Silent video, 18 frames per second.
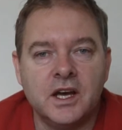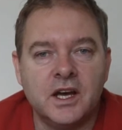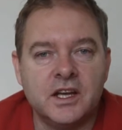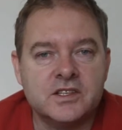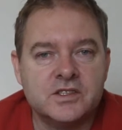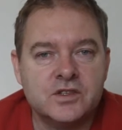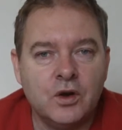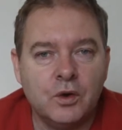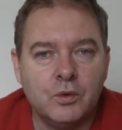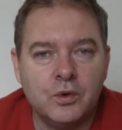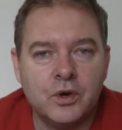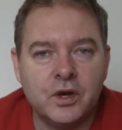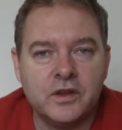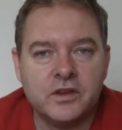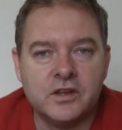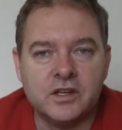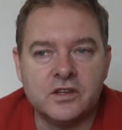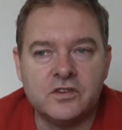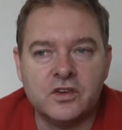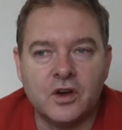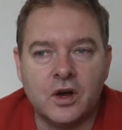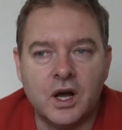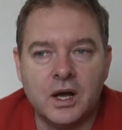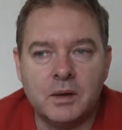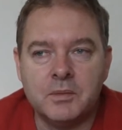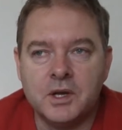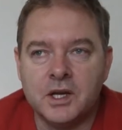it's not worth your
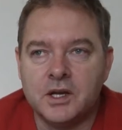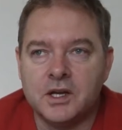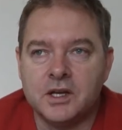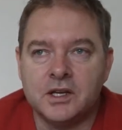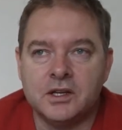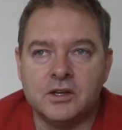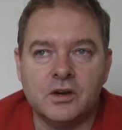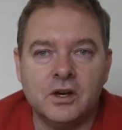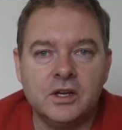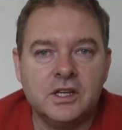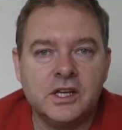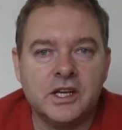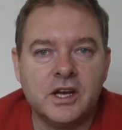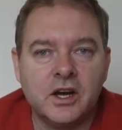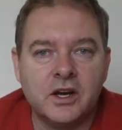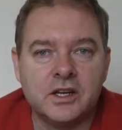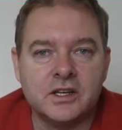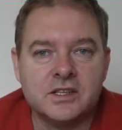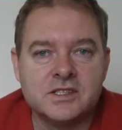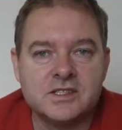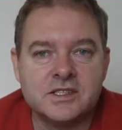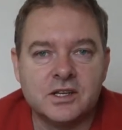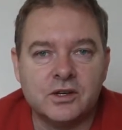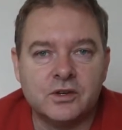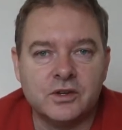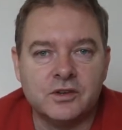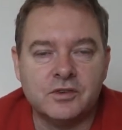time, you're only going to
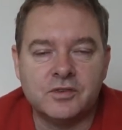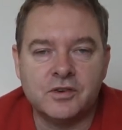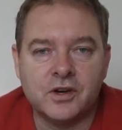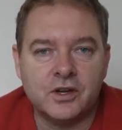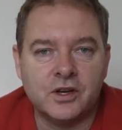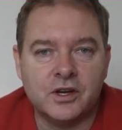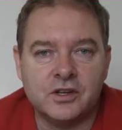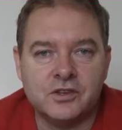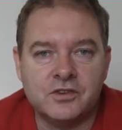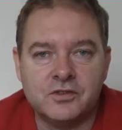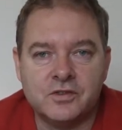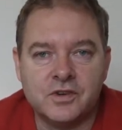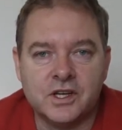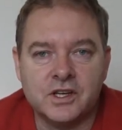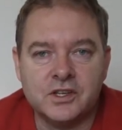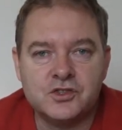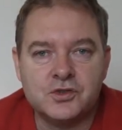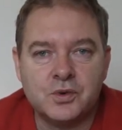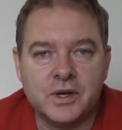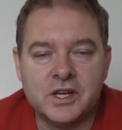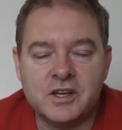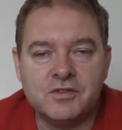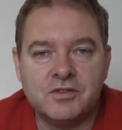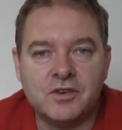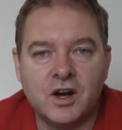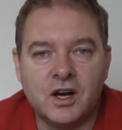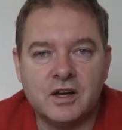sell your photos for
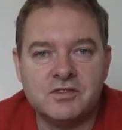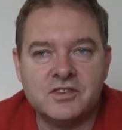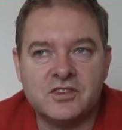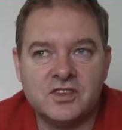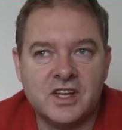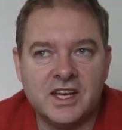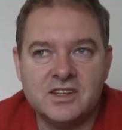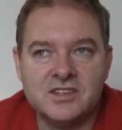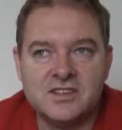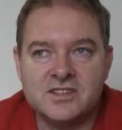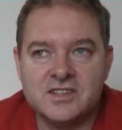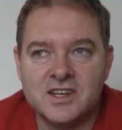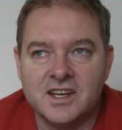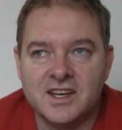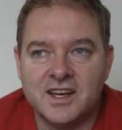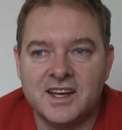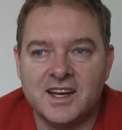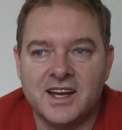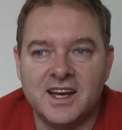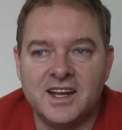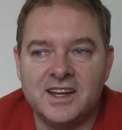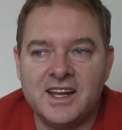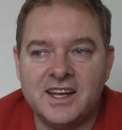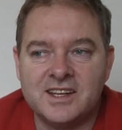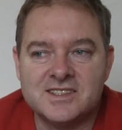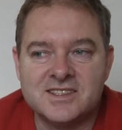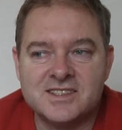25 cents,
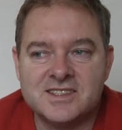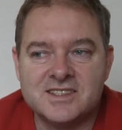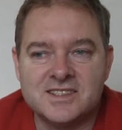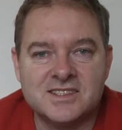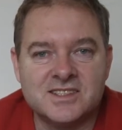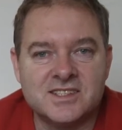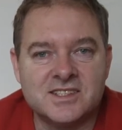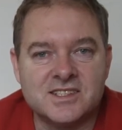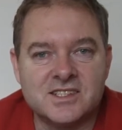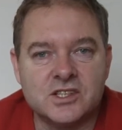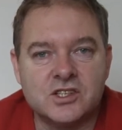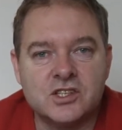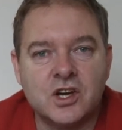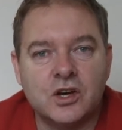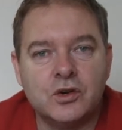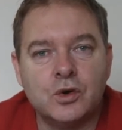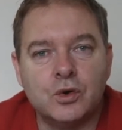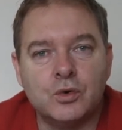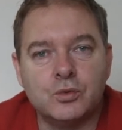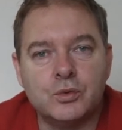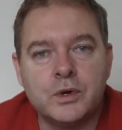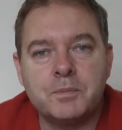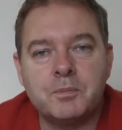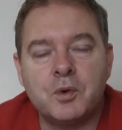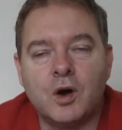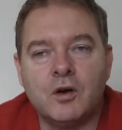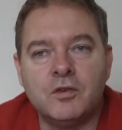and that's just a total
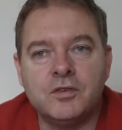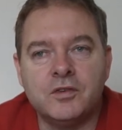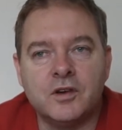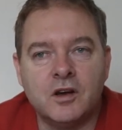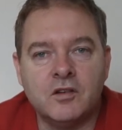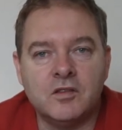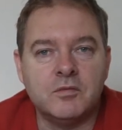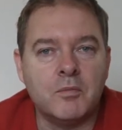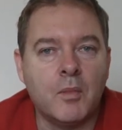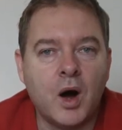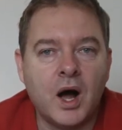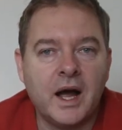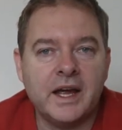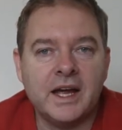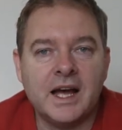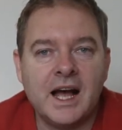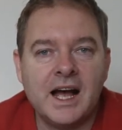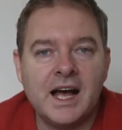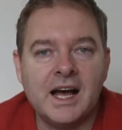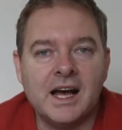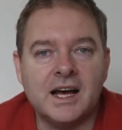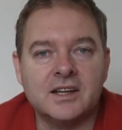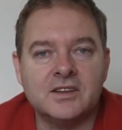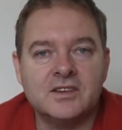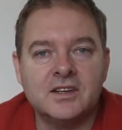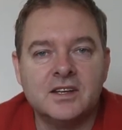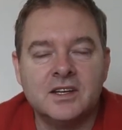rip-off of my
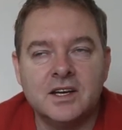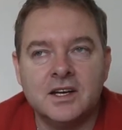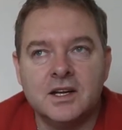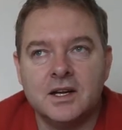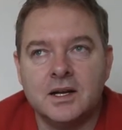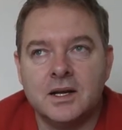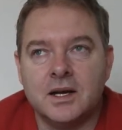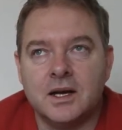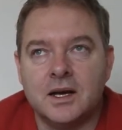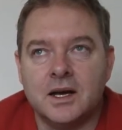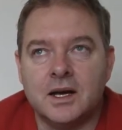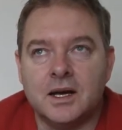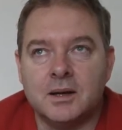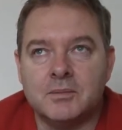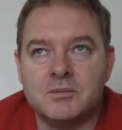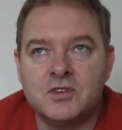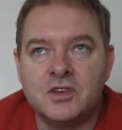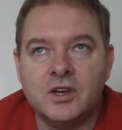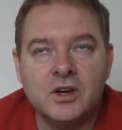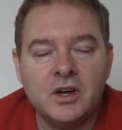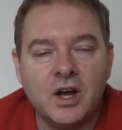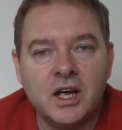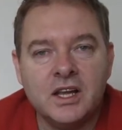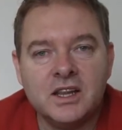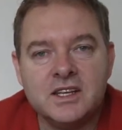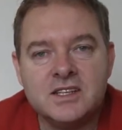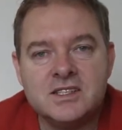art. So
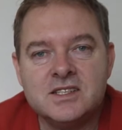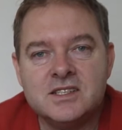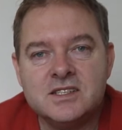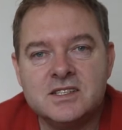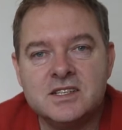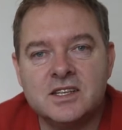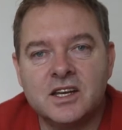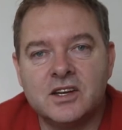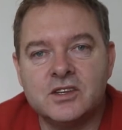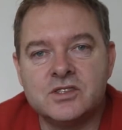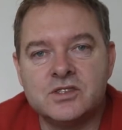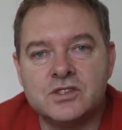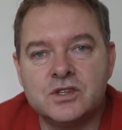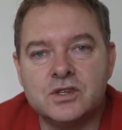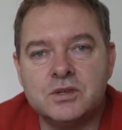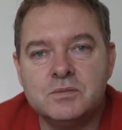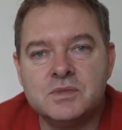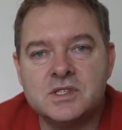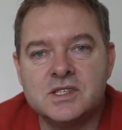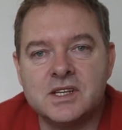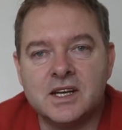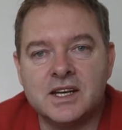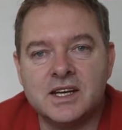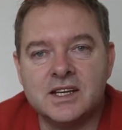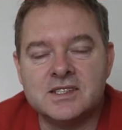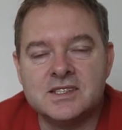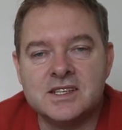I listened to those
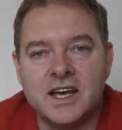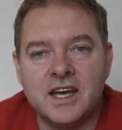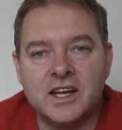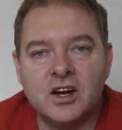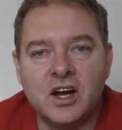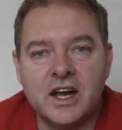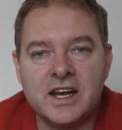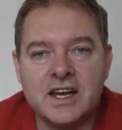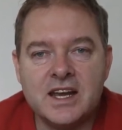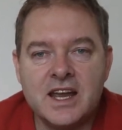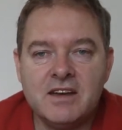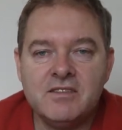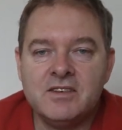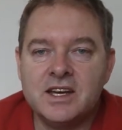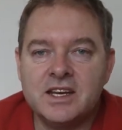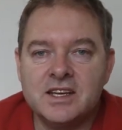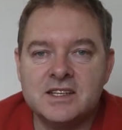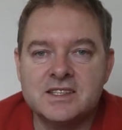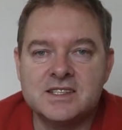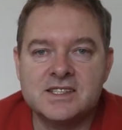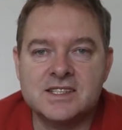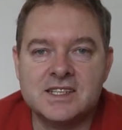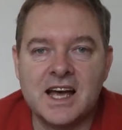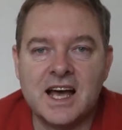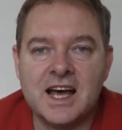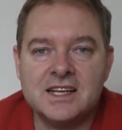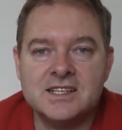doomsayers and I never
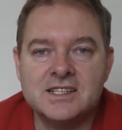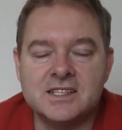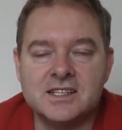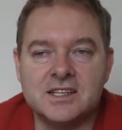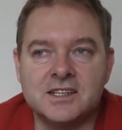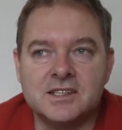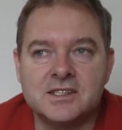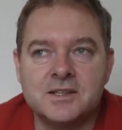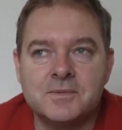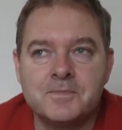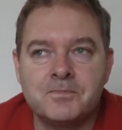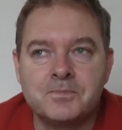started it.